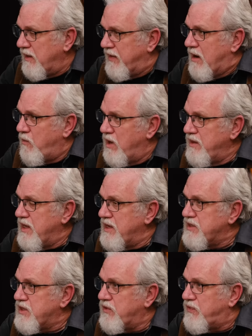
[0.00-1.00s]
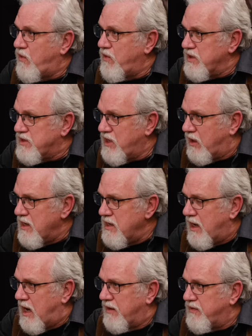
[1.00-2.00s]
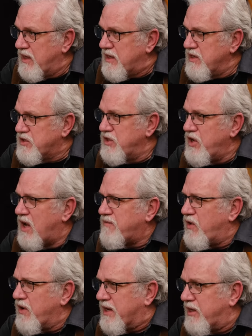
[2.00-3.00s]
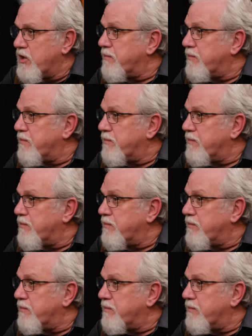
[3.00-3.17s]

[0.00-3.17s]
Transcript: that one that is in a foreign tongue, uh, that is not very clear.